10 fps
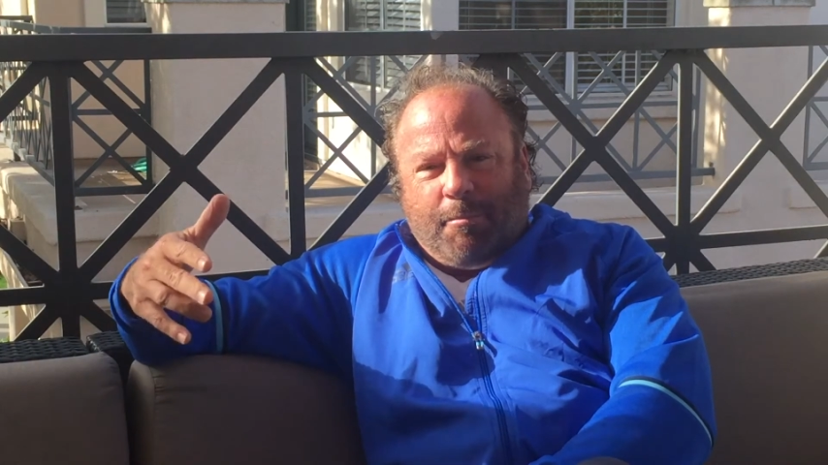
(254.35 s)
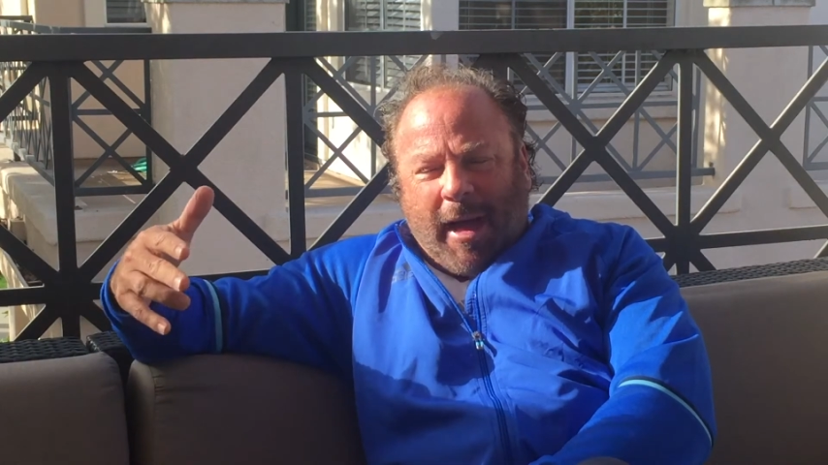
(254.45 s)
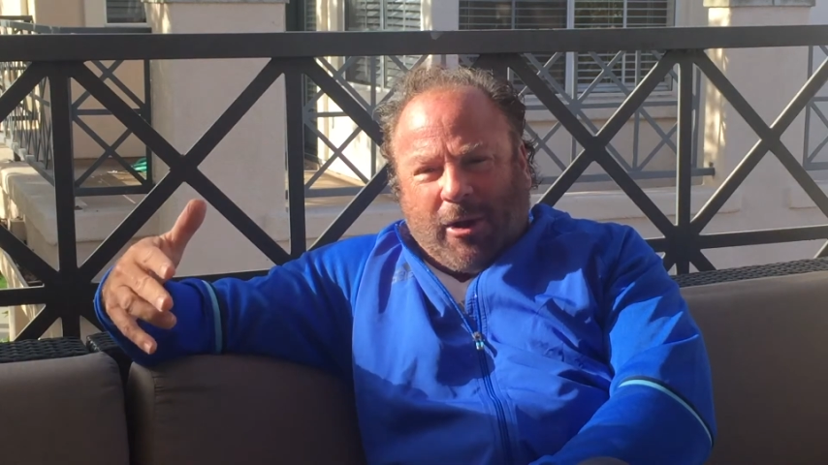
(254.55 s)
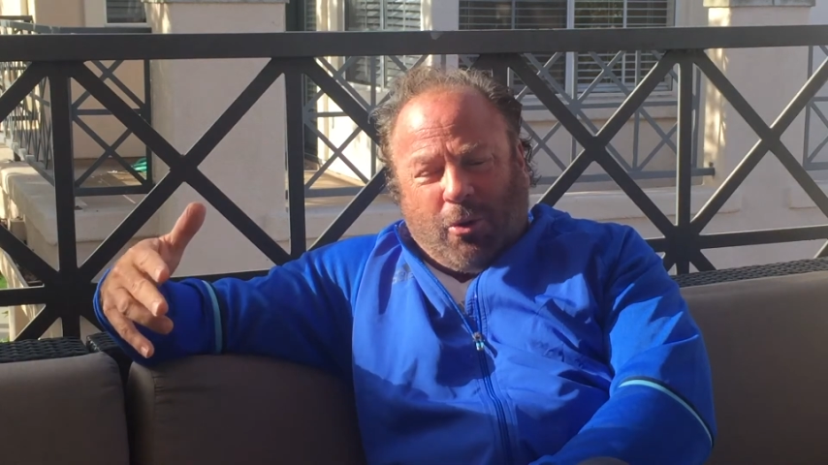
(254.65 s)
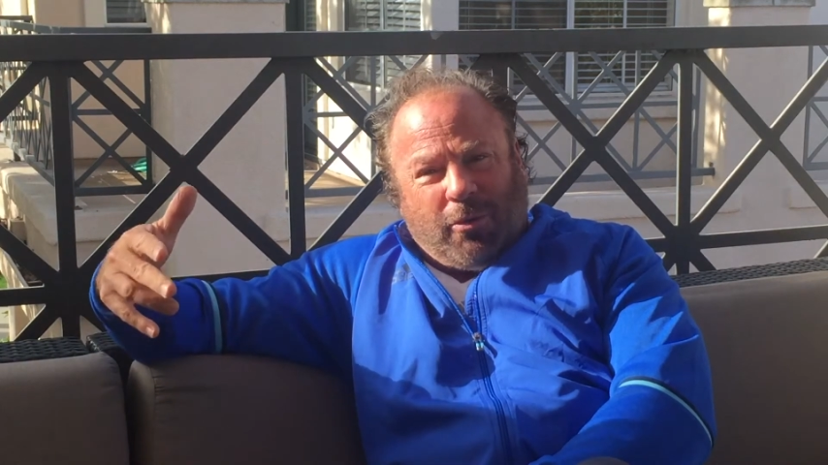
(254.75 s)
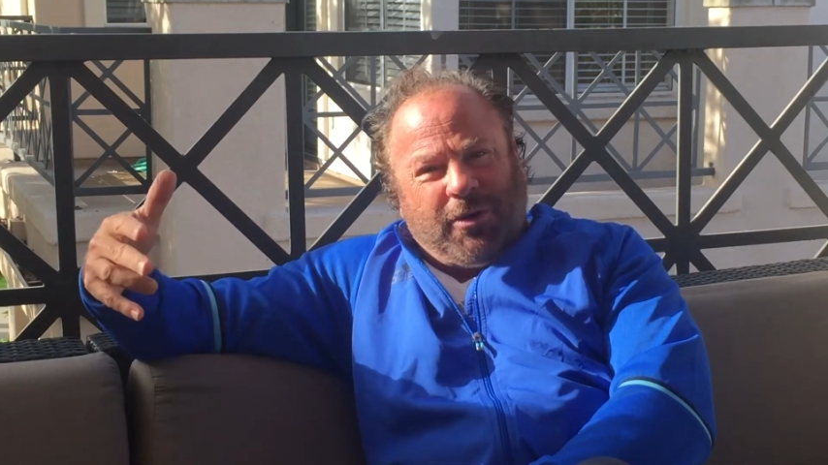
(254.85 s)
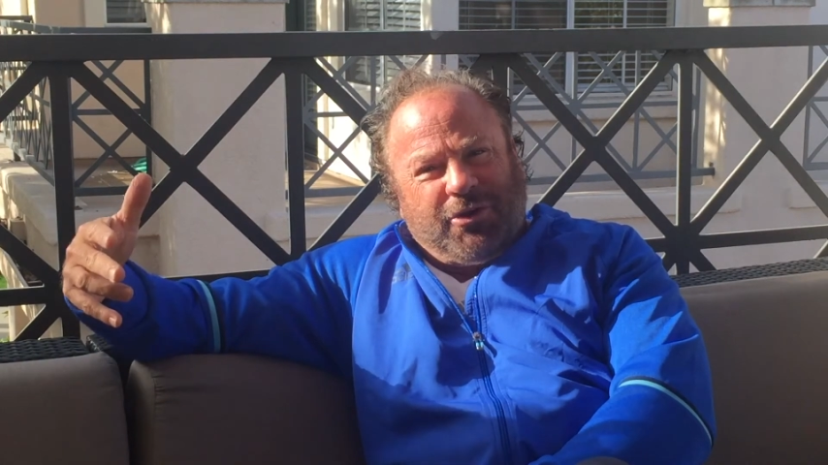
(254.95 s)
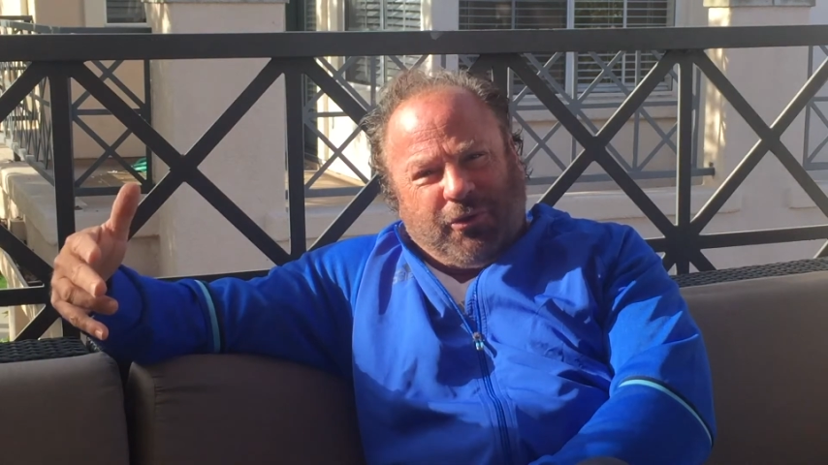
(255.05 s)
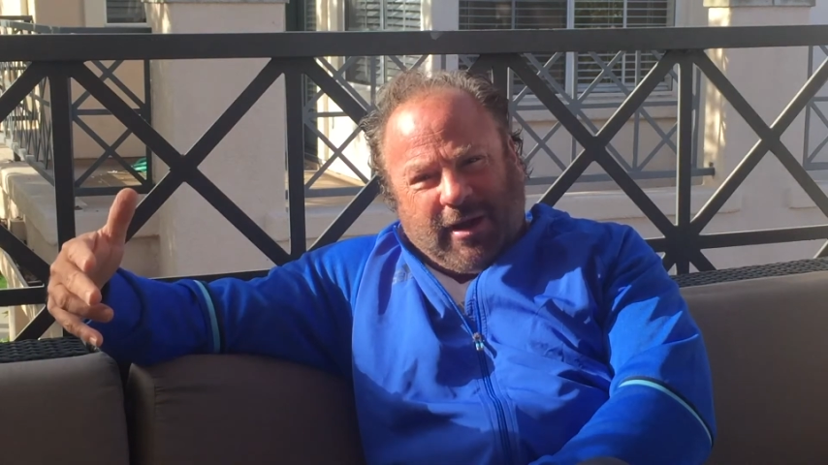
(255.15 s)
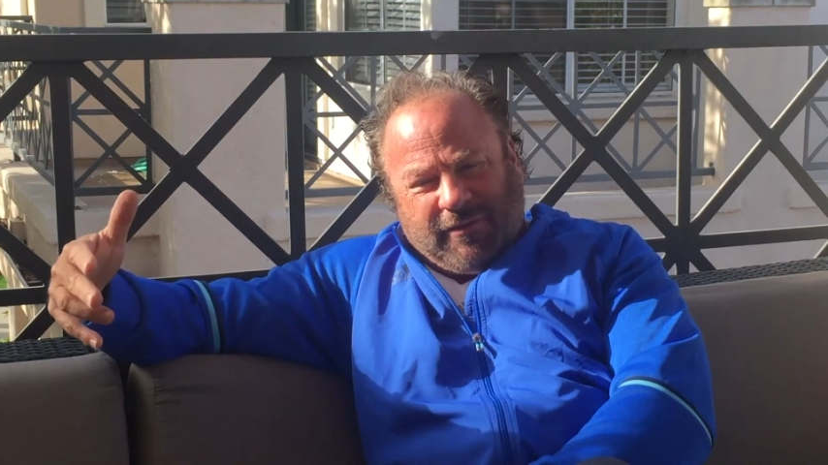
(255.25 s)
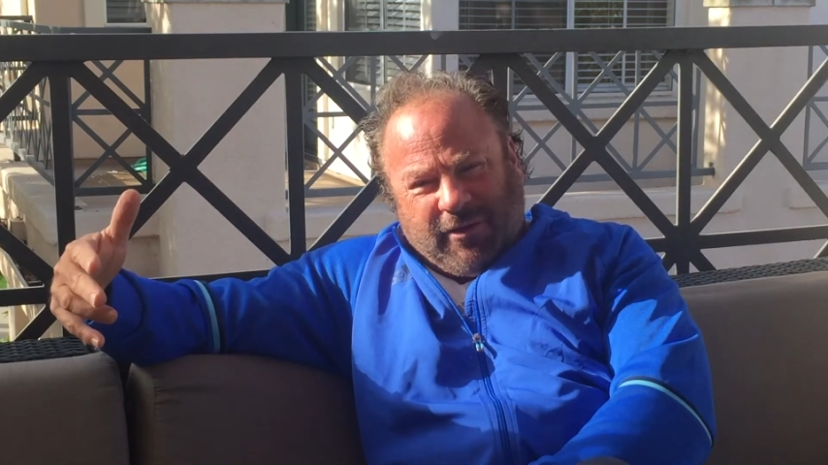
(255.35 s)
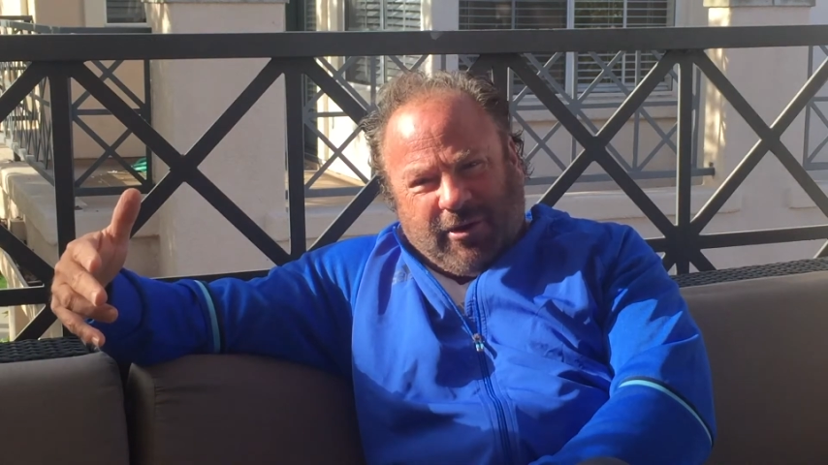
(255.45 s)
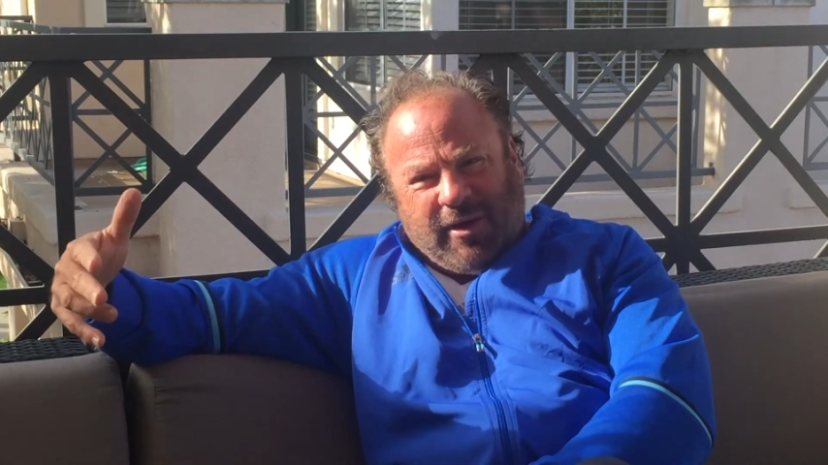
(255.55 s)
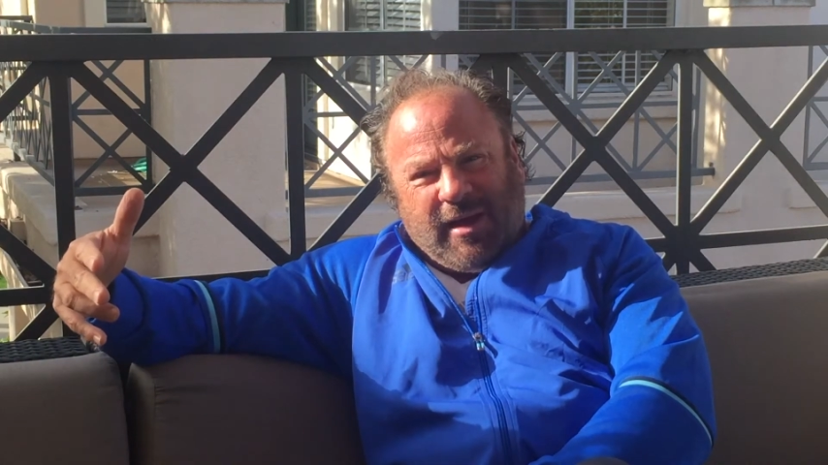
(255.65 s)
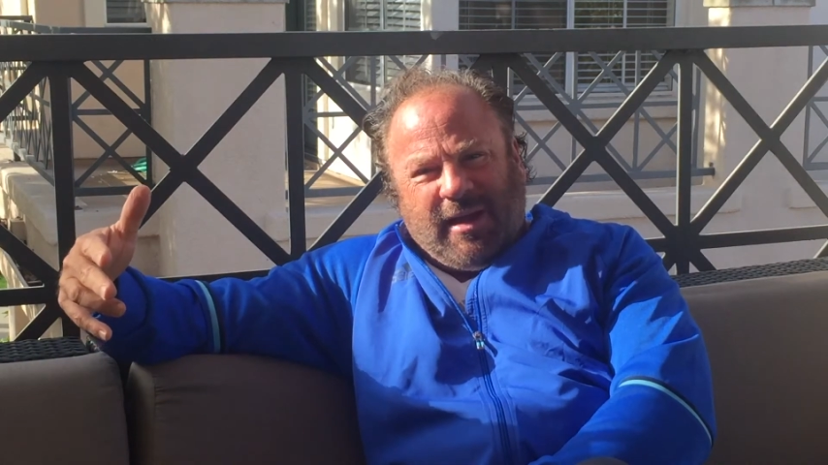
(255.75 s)
backcourt
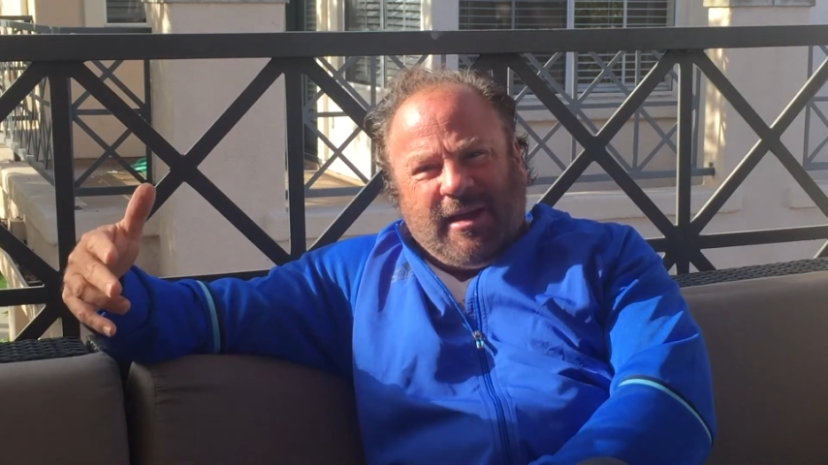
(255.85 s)
retriever,